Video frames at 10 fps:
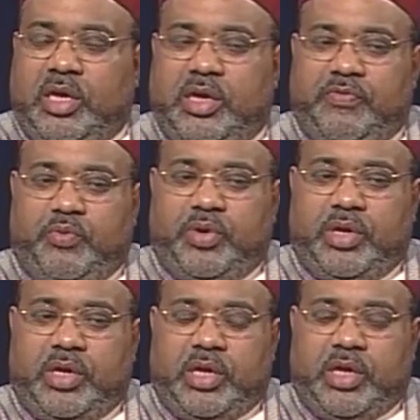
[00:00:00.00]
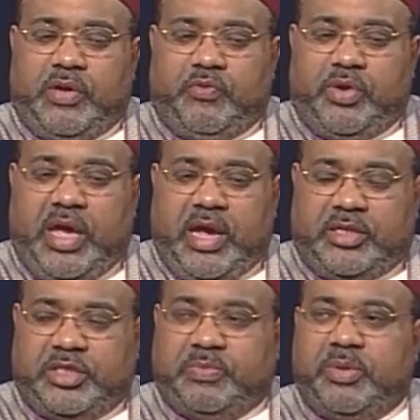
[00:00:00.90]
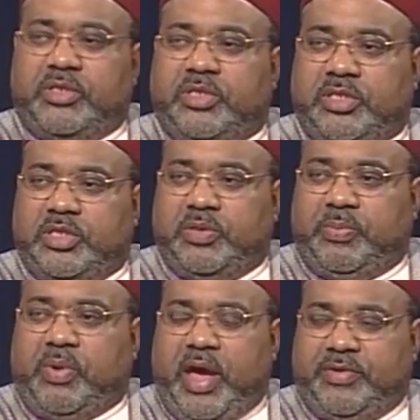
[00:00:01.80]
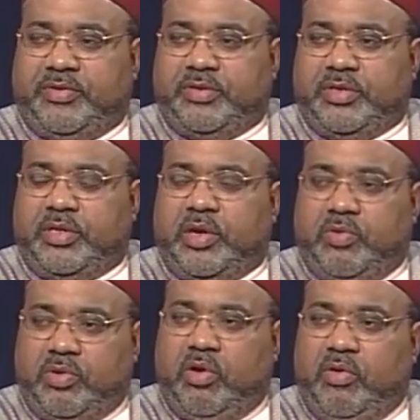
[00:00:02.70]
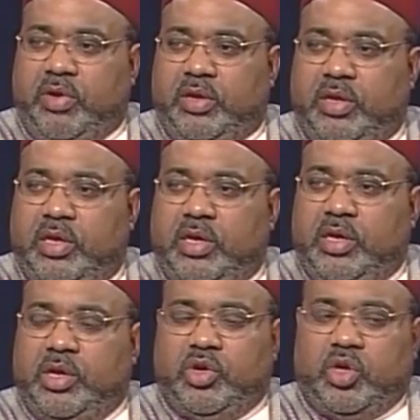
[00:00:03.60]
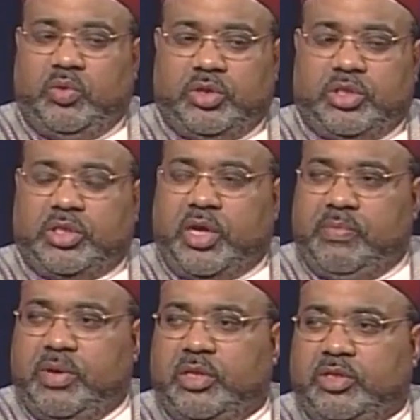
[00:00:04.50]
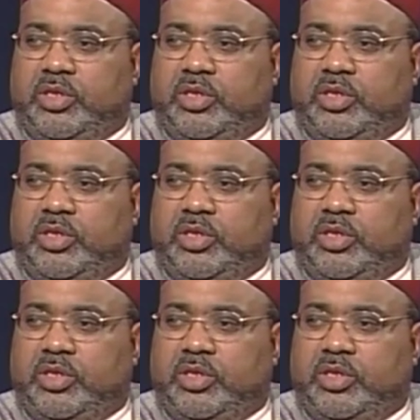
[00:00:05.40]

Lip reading: If we had these business enterprises and they were going, no one should come in and